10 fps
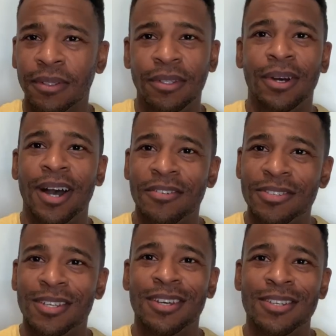you know,
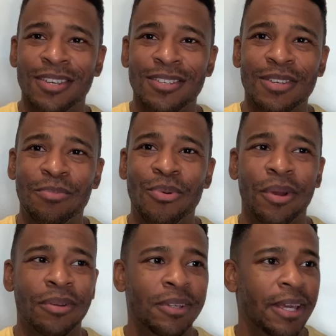obviously it's, it's
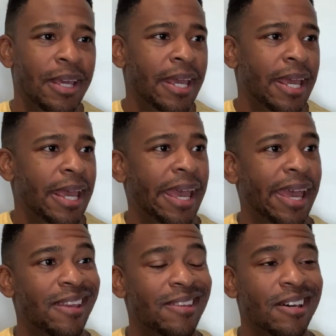important.
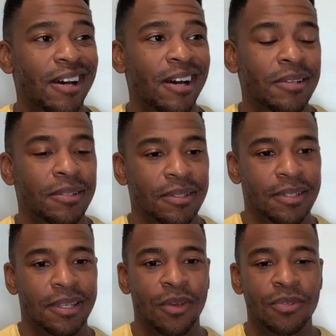And uh,
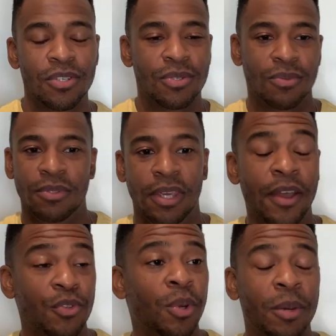it was just, yeah,
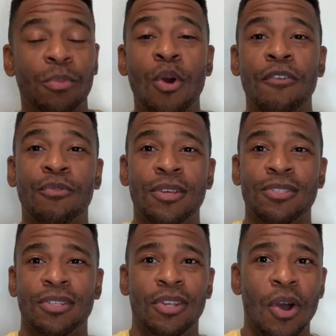it was really important for
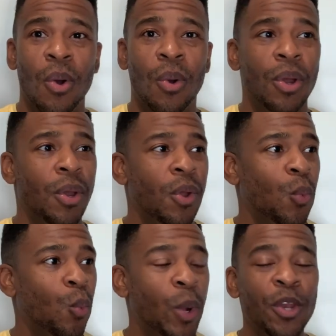us to know
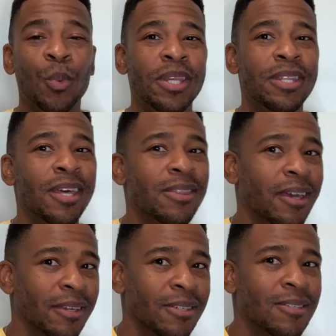when we did
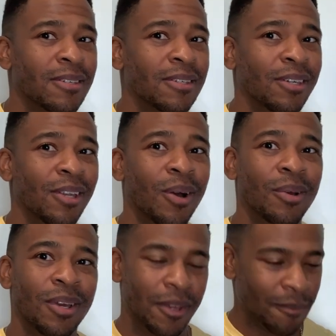things. You know,
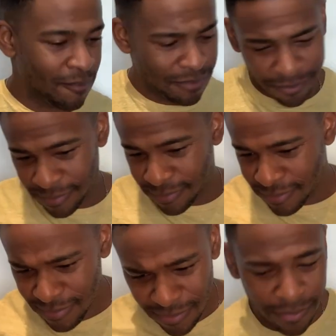
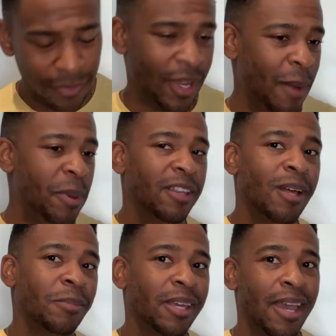I picked
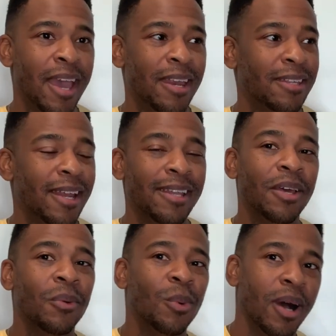up the can and then I
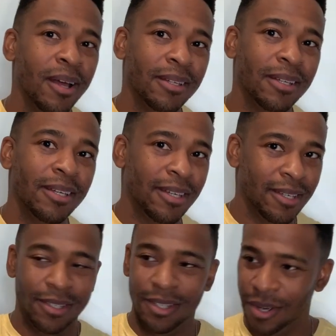did what,
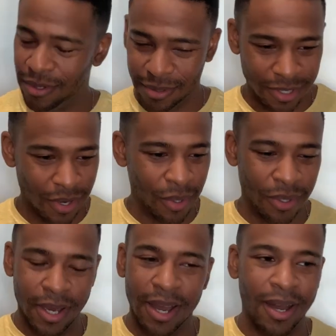you know, so,
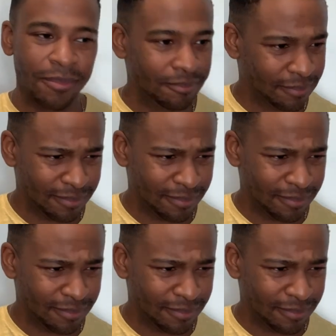uh,